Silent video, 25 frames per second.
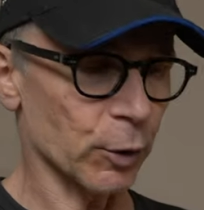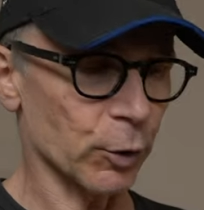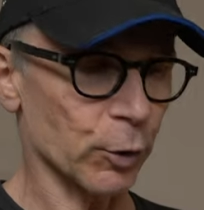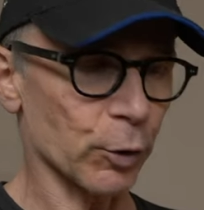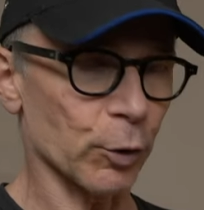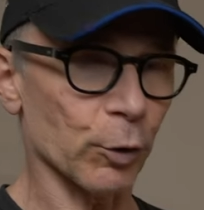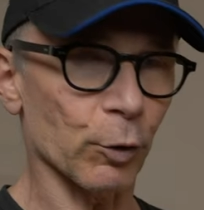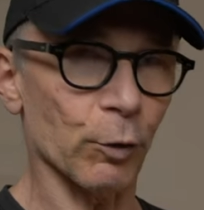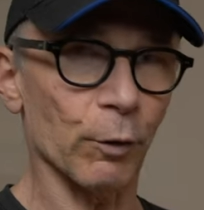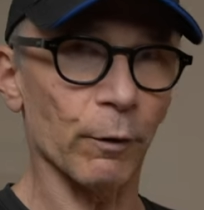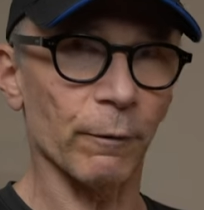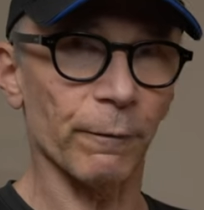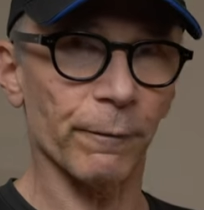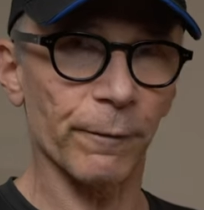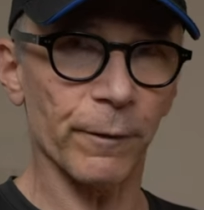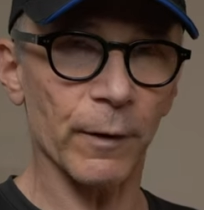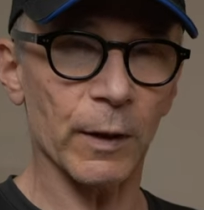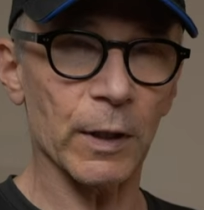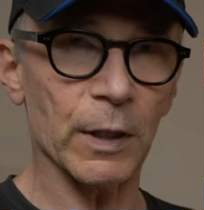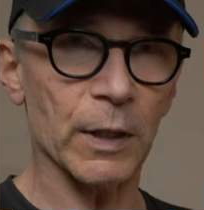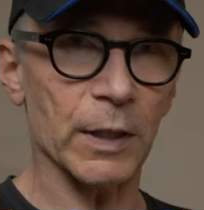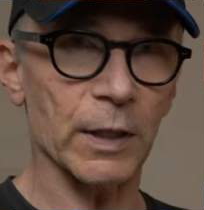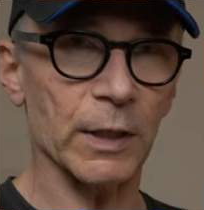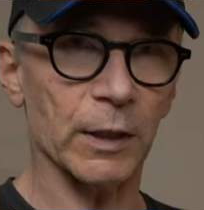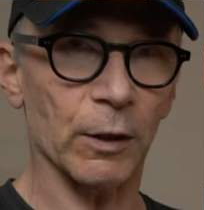to
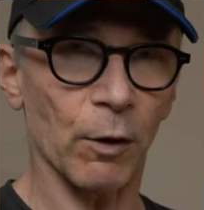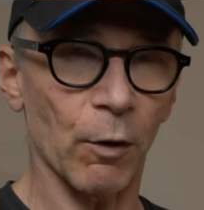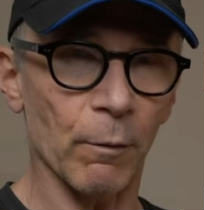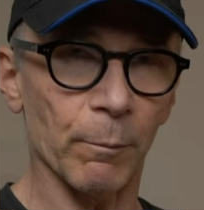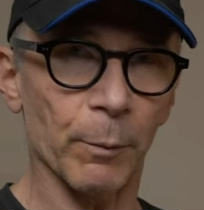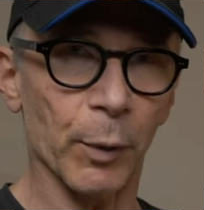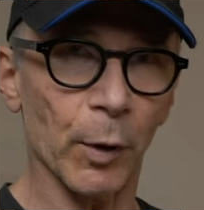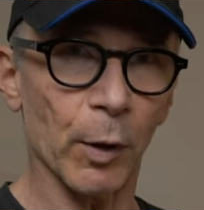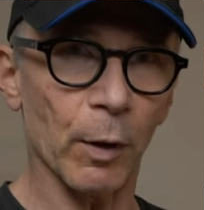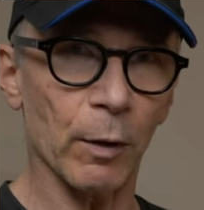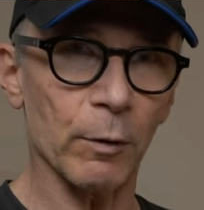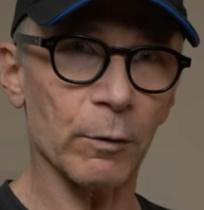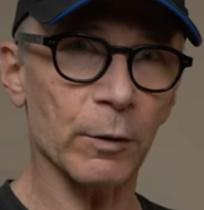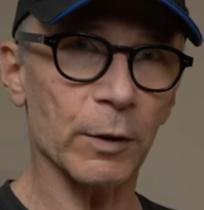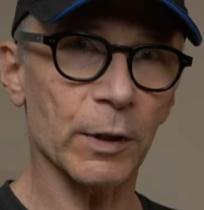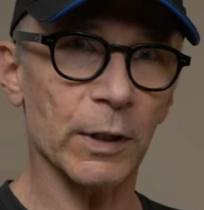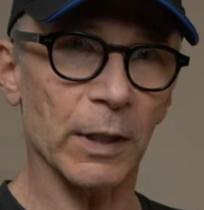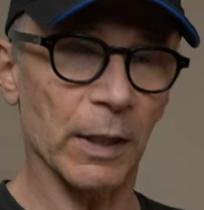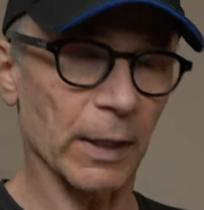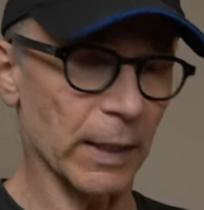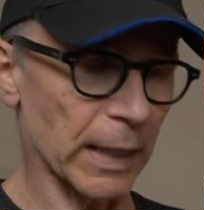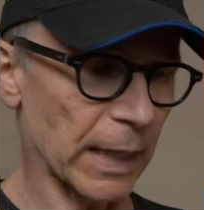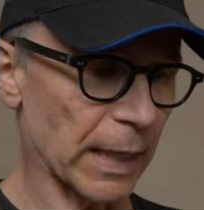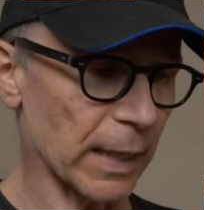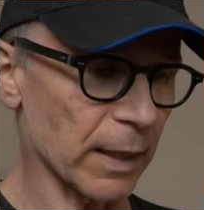first
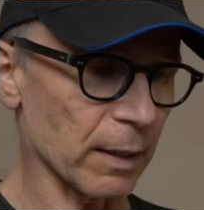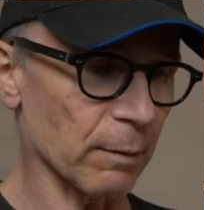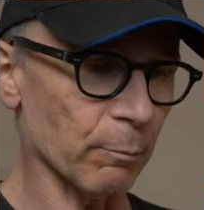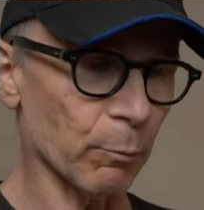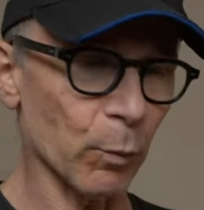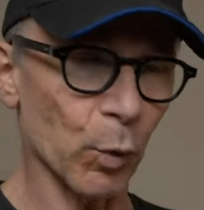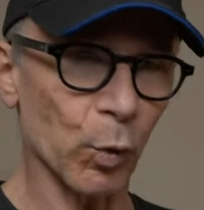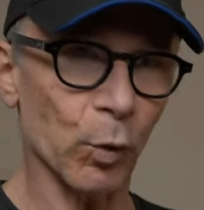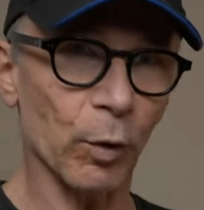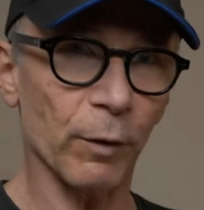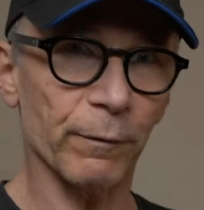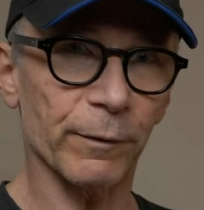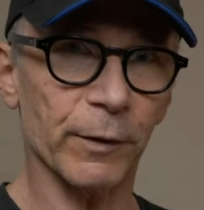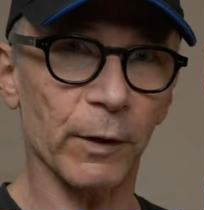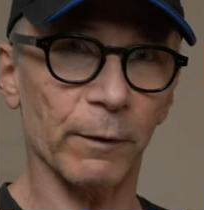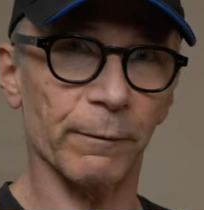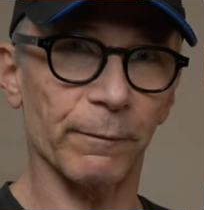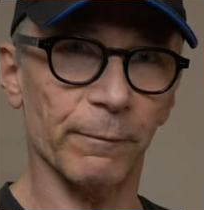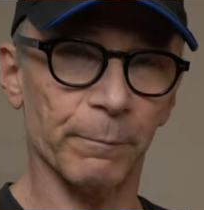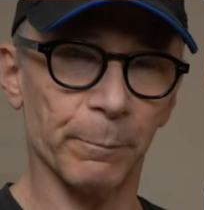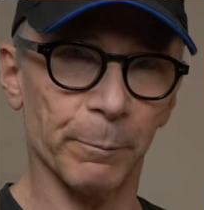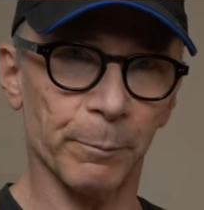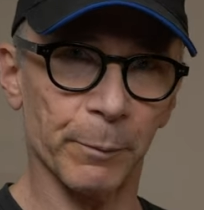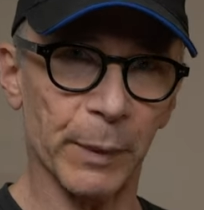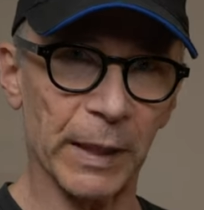compose, then move
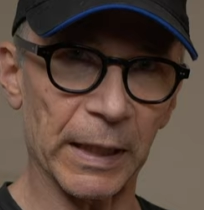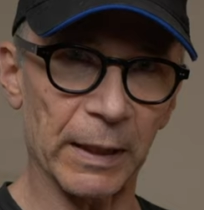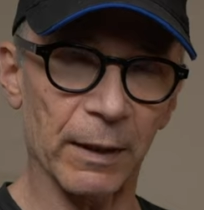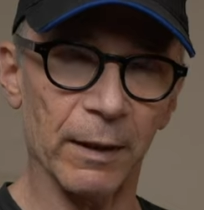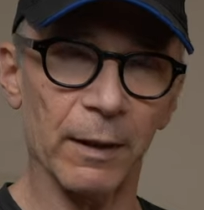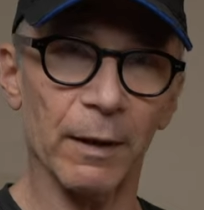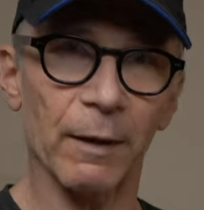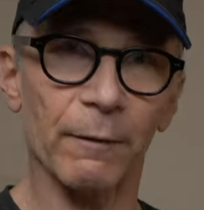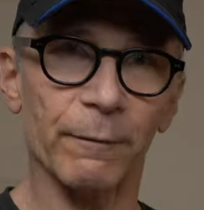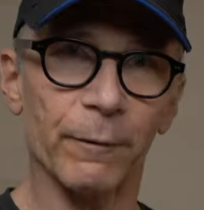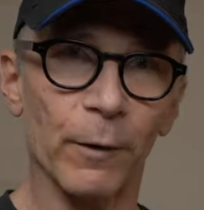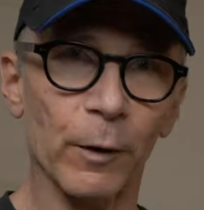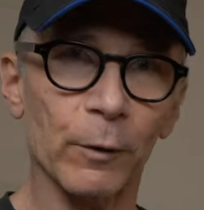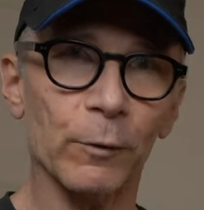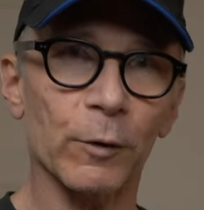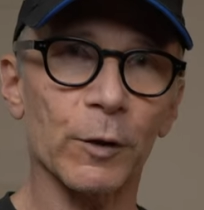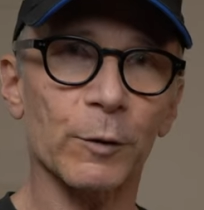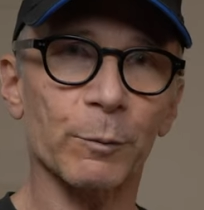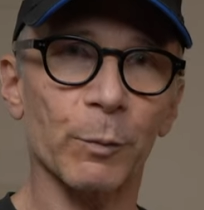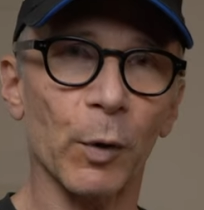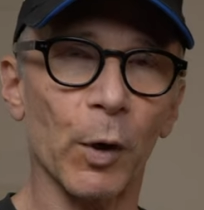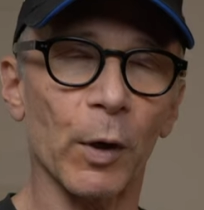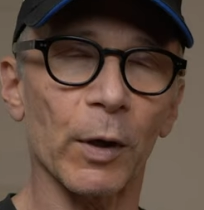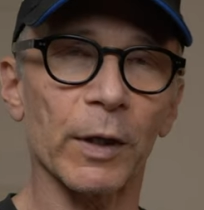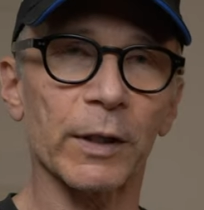the uh, focus
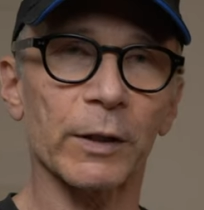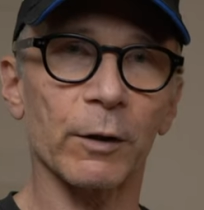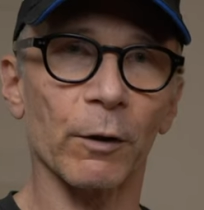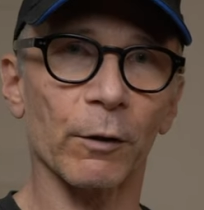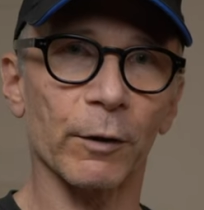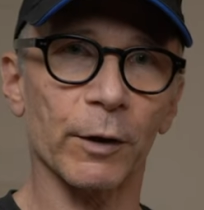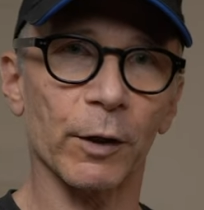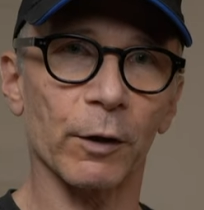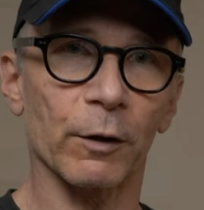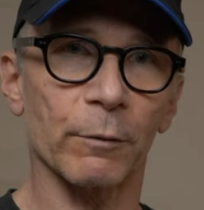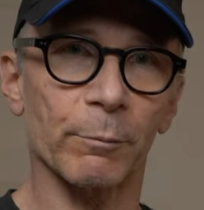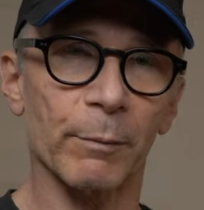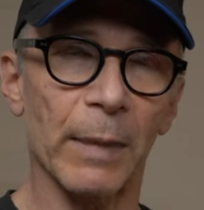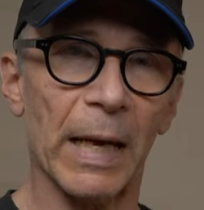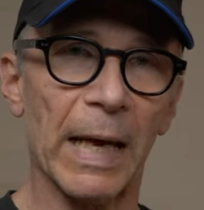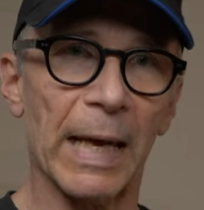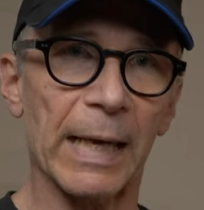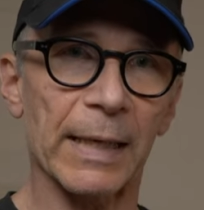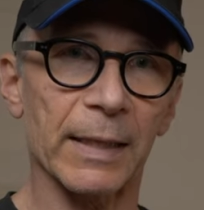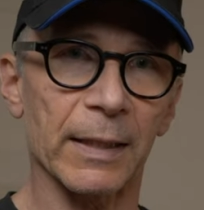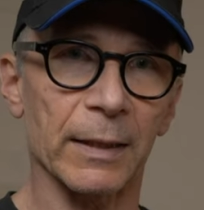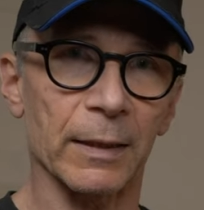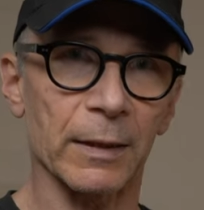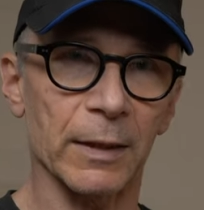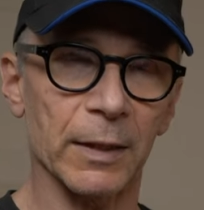point on your
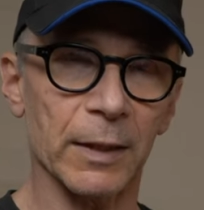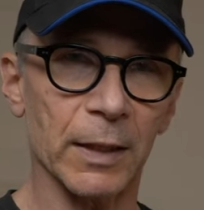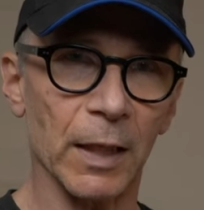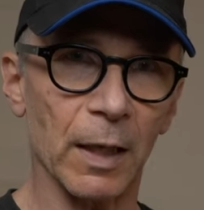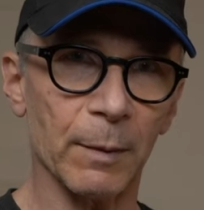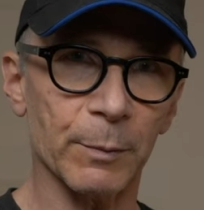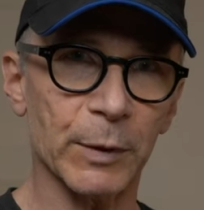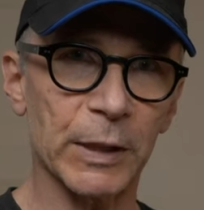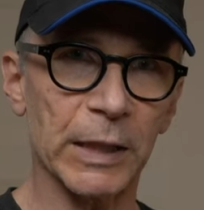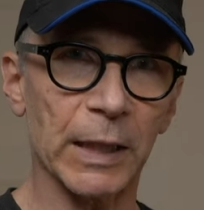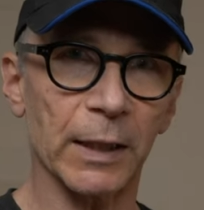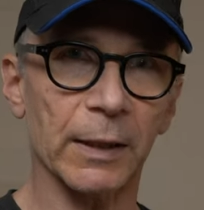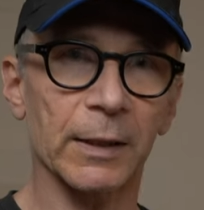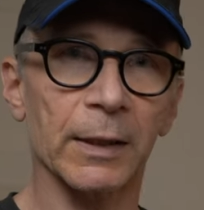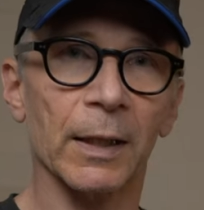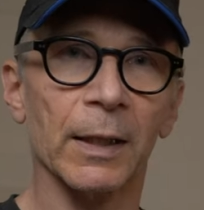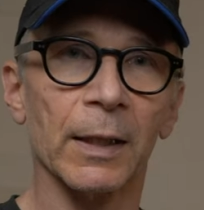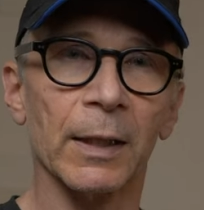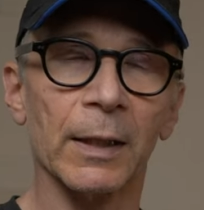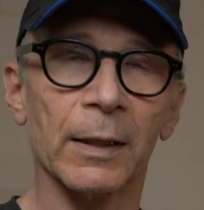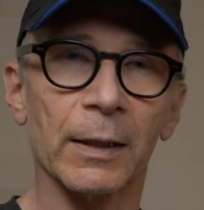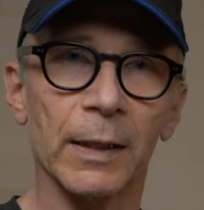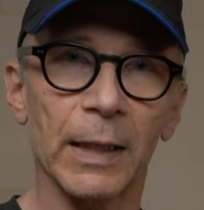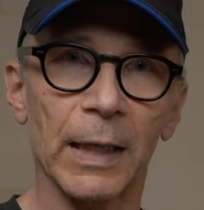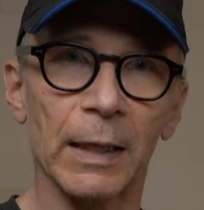main subject,
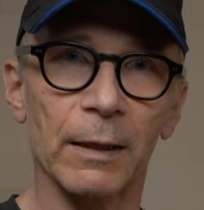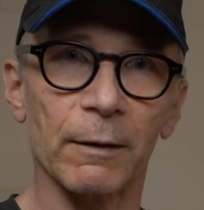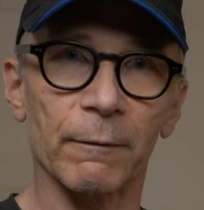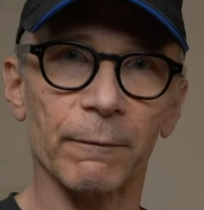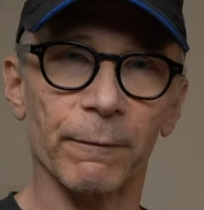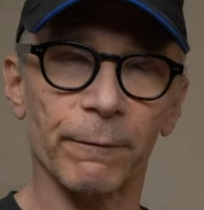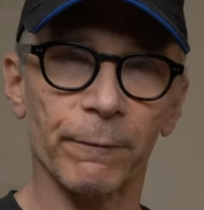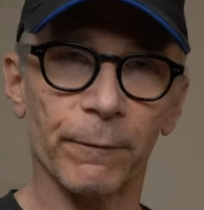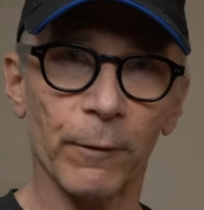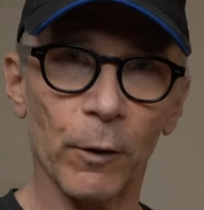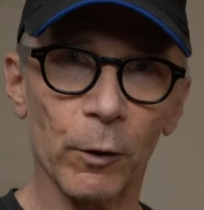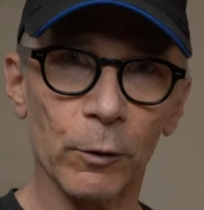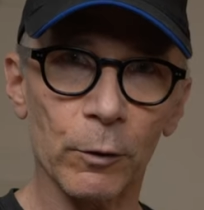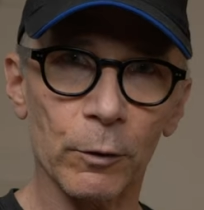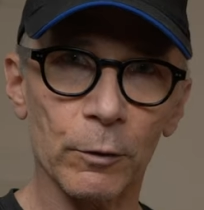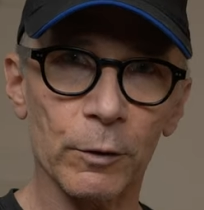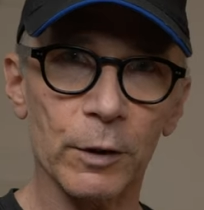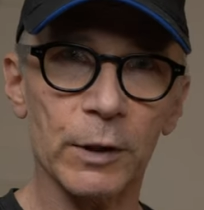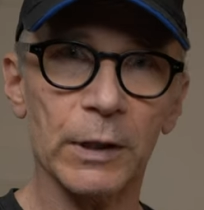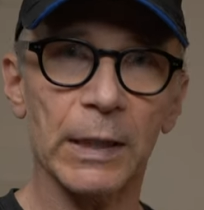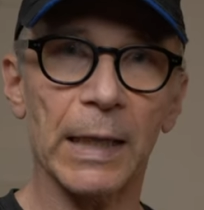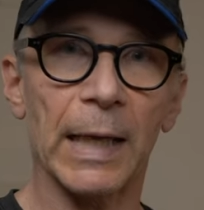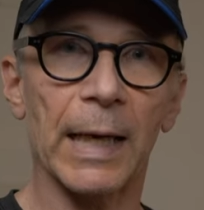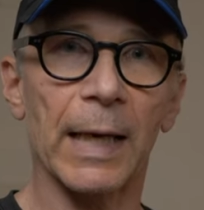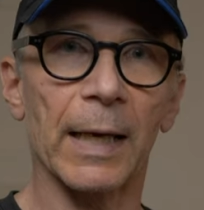then
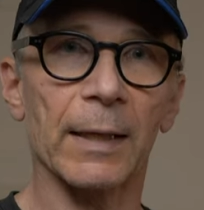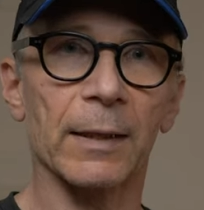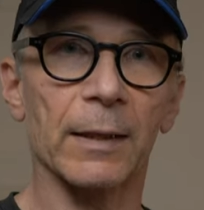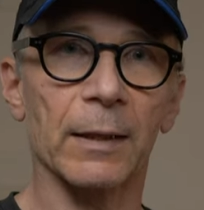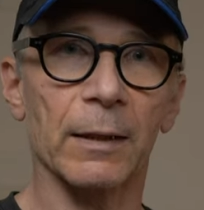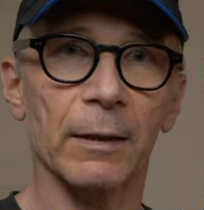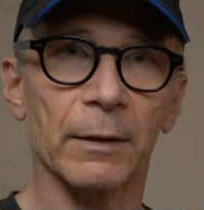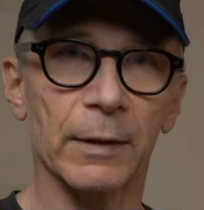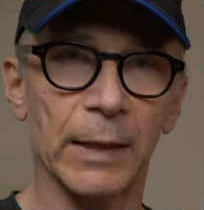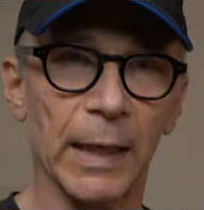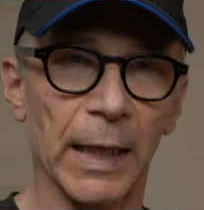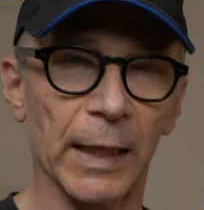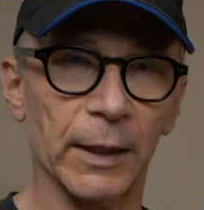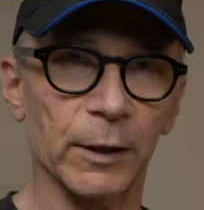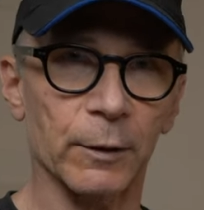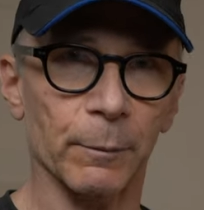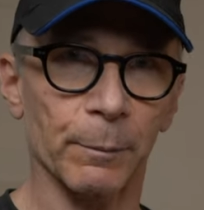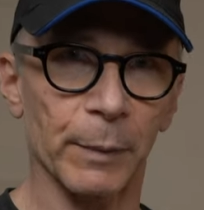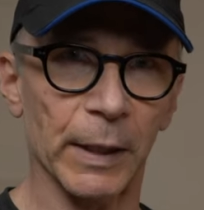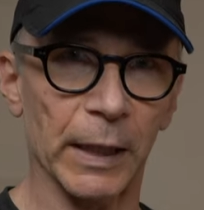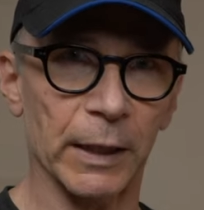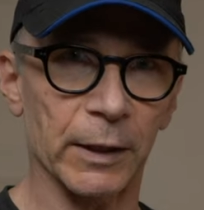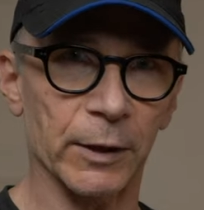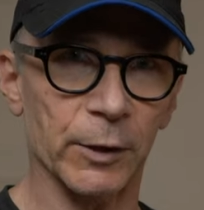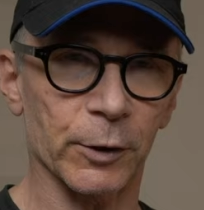focus and take the
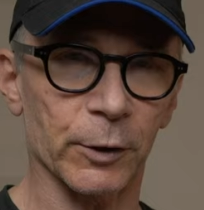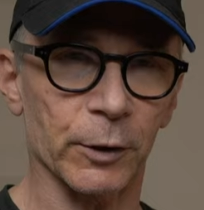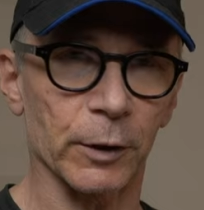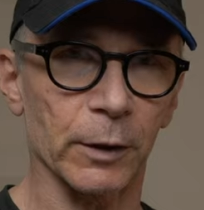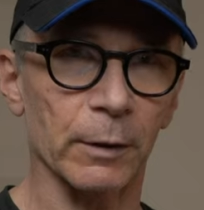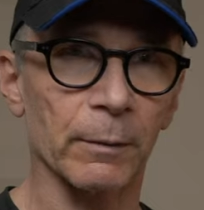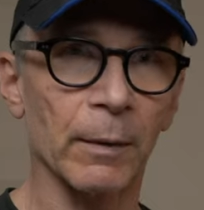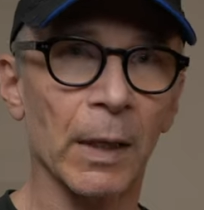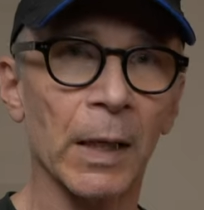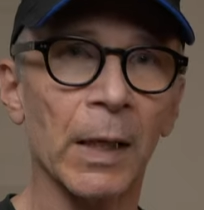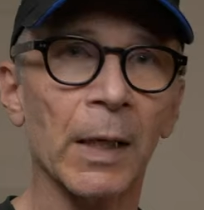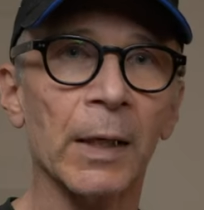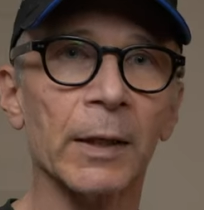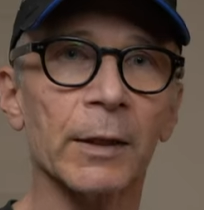picture.